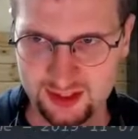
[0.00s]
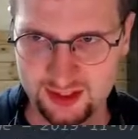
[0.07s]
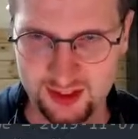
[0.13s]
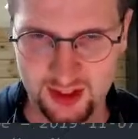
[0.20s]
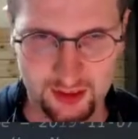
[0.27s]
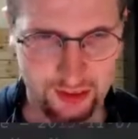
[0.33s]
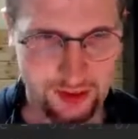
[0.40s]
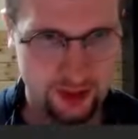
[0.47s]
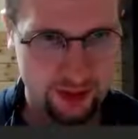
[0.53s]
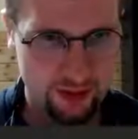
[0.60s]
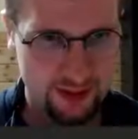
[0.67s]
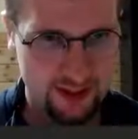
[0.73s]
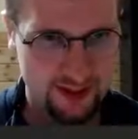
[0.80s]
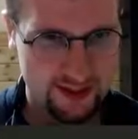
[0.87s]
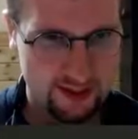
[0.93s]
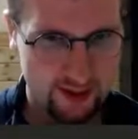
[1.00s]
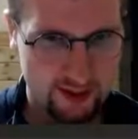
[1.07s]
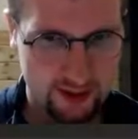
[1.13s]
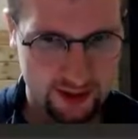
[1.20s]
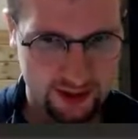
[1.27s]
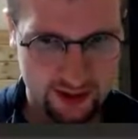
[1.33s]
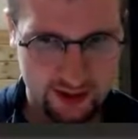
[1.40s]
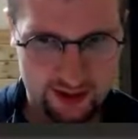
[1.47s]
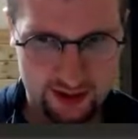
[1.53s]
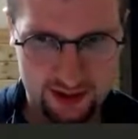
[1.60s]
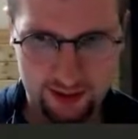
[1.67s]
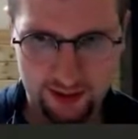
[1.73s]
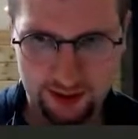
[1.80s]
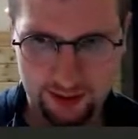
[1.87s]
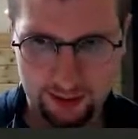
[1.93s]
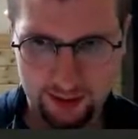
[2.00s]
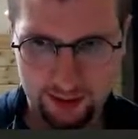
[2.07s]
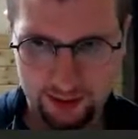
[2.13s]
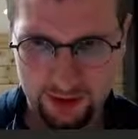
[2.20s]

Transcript: Really advanced Haskell, I suppose.